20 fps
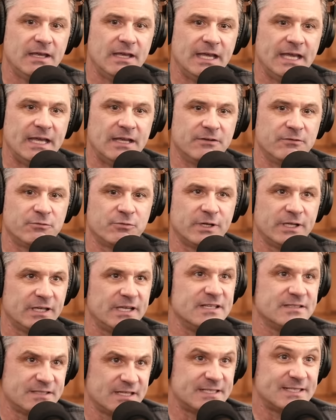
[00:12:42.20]
it
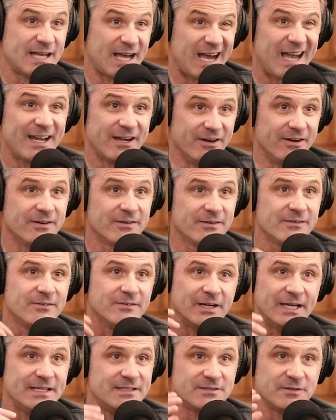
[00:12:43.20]
really is the tire,
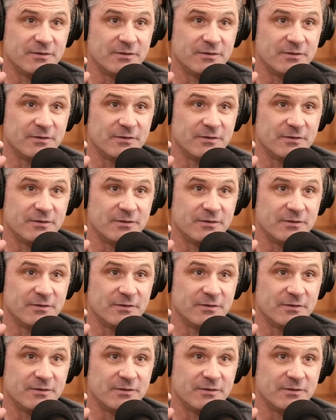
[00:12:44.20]
right?